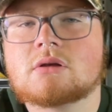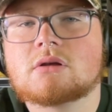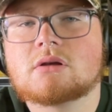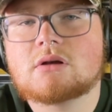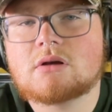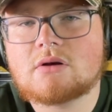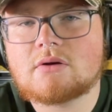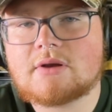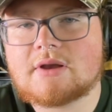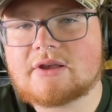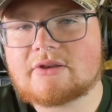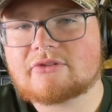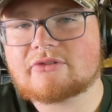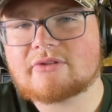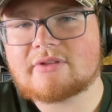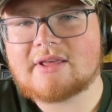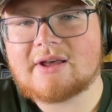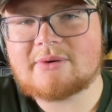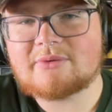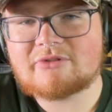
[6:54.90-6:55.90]
Okay,
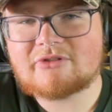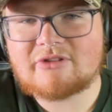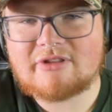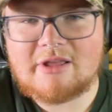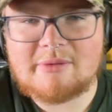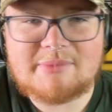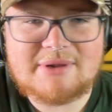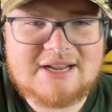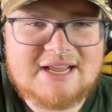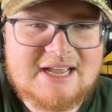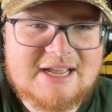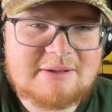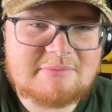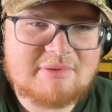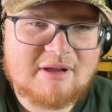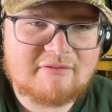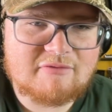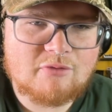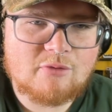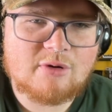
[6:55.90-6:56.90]
so that was Lemonade
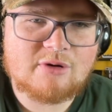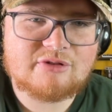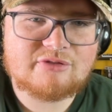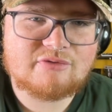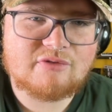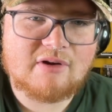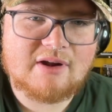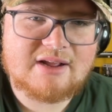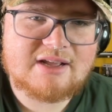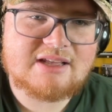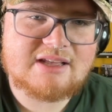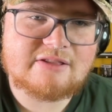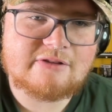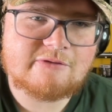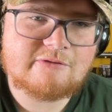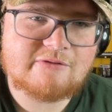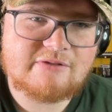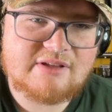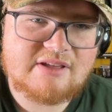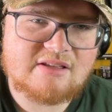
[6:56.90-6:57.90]
by Forrest Frank and the
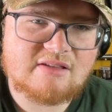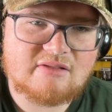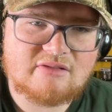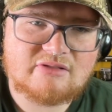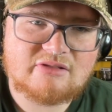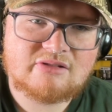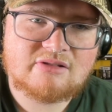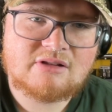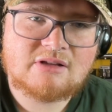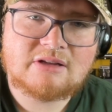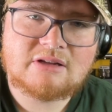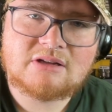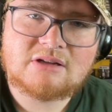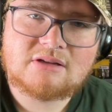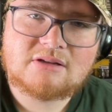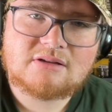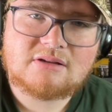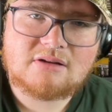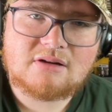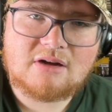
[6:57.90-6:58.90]
Figs.
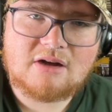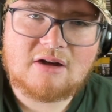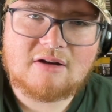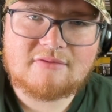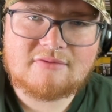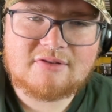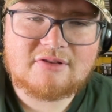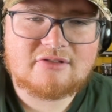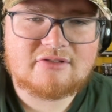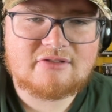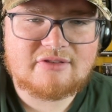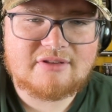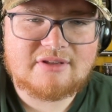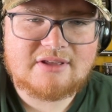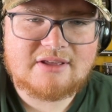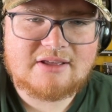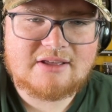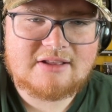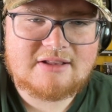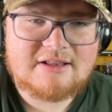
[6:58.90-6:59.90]

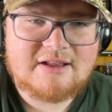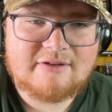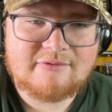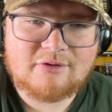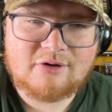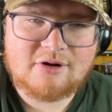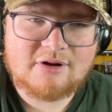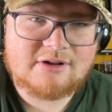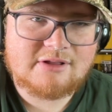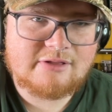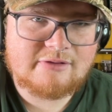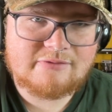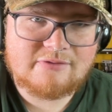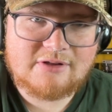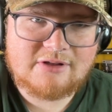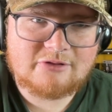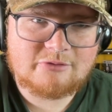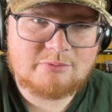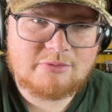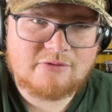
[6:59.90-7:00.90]
Obviously, never heard of the
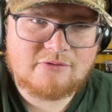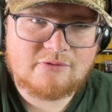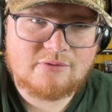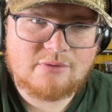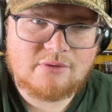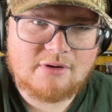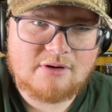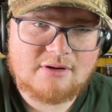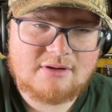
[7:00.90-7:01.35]
Figs before.